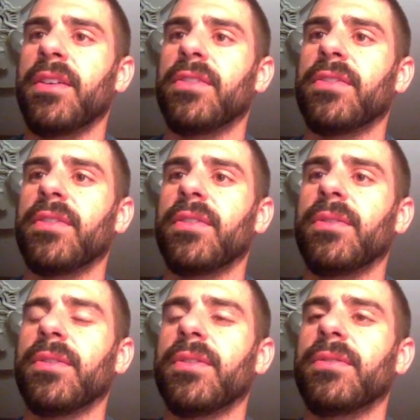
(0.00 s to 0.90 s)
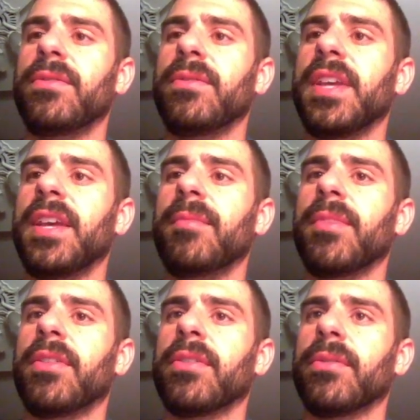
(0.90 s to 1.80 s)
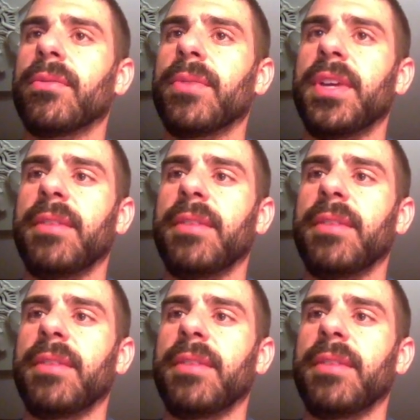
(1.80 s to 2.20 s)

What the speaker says: So go to game 3.